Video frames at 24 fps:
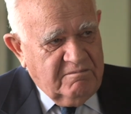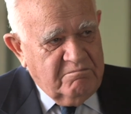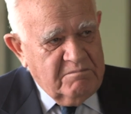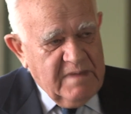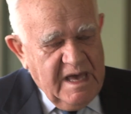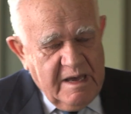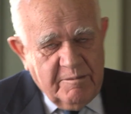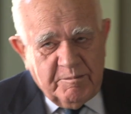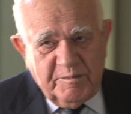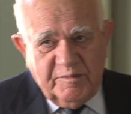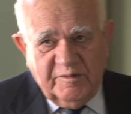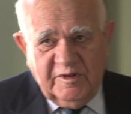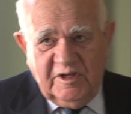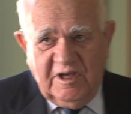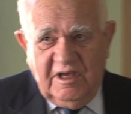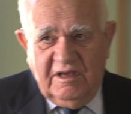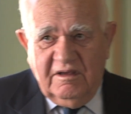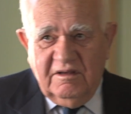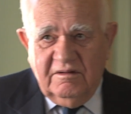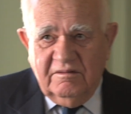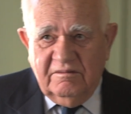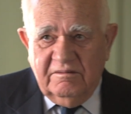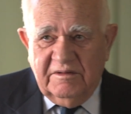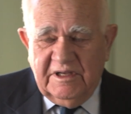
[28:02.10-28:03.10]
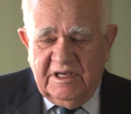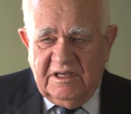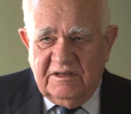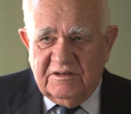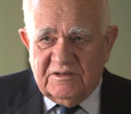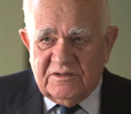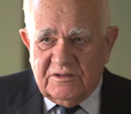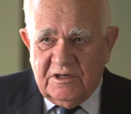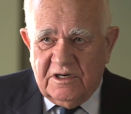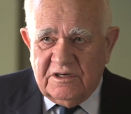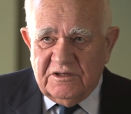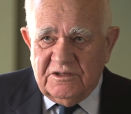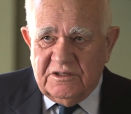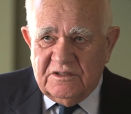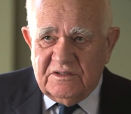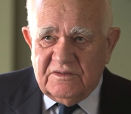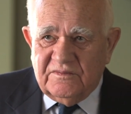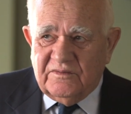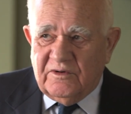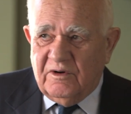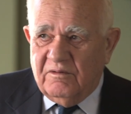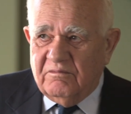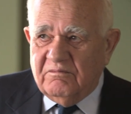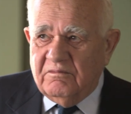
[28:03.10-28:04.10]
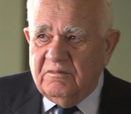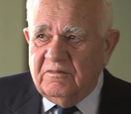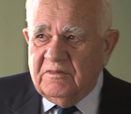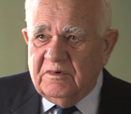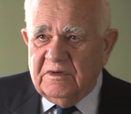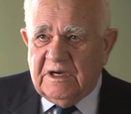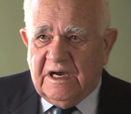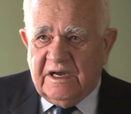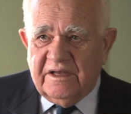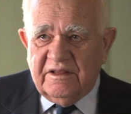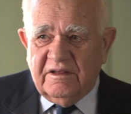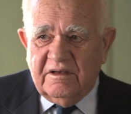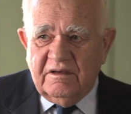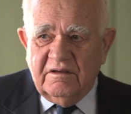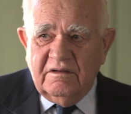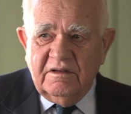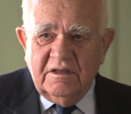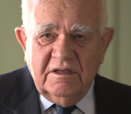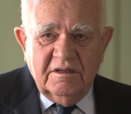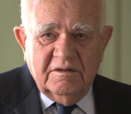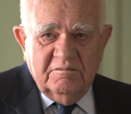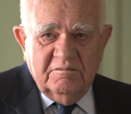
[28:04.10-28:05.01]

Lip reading: map the structures from either